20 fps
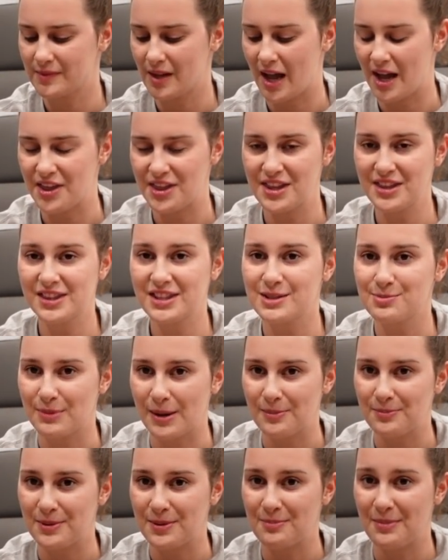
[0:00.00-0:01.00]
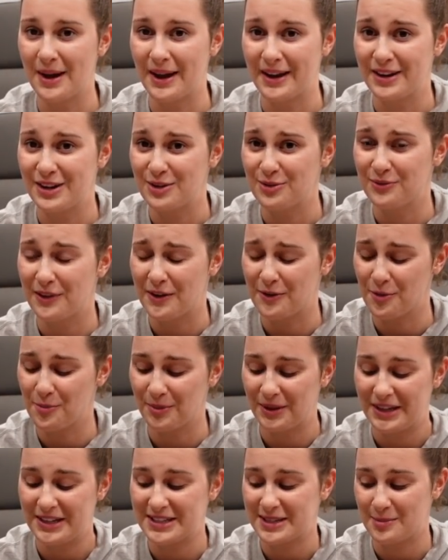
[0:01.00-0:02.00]
I think this might be my new favorite
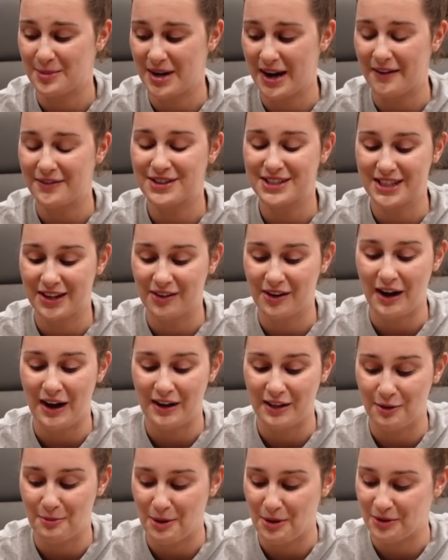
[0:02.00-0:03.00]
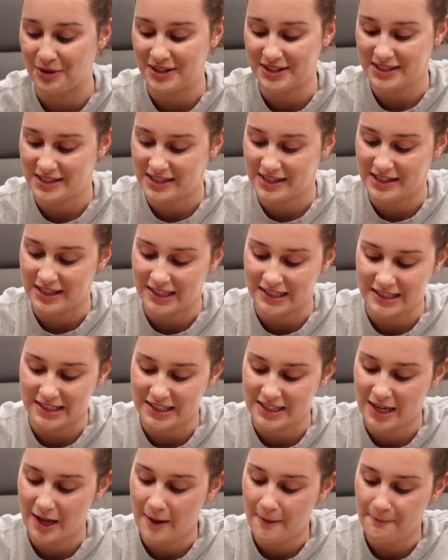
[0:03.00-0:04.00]
place. I'm gonna have to tell Kyle about it because he
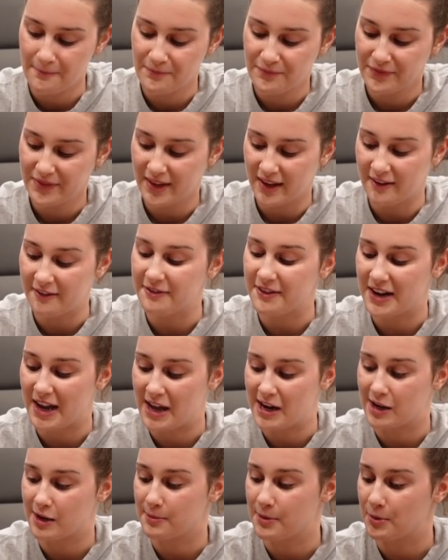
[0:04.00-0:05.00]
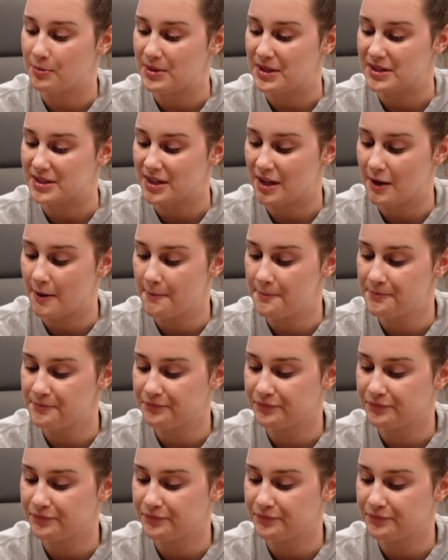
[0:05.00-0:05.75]
is a fanatic about pizza.